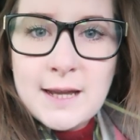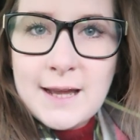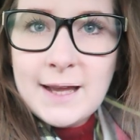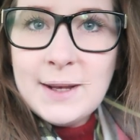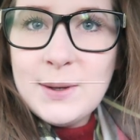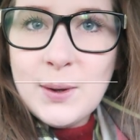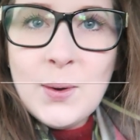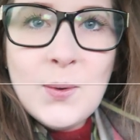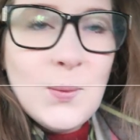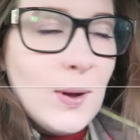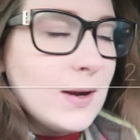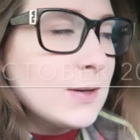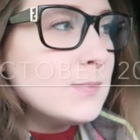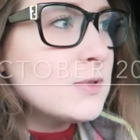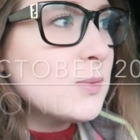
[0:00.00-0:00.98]
Hello,
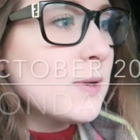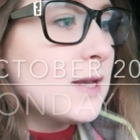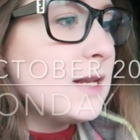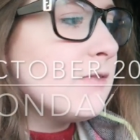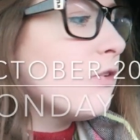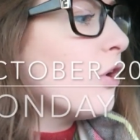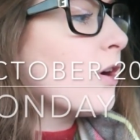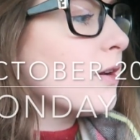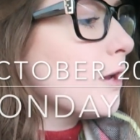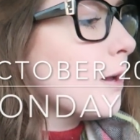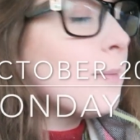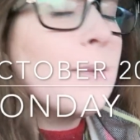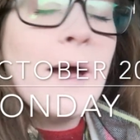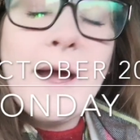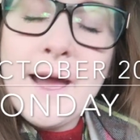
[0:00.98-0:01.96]
welcome to weekly vlogger
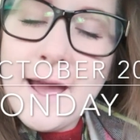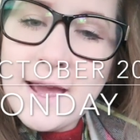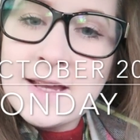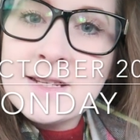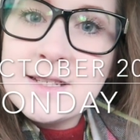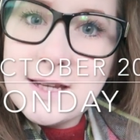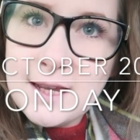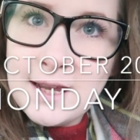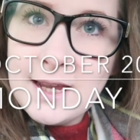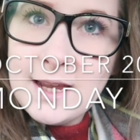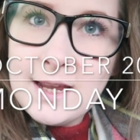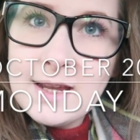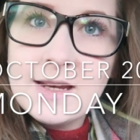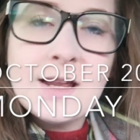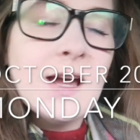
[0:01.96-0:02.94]
number
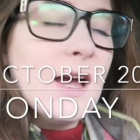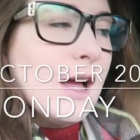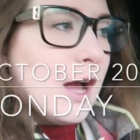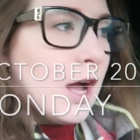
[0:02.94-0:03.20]
18.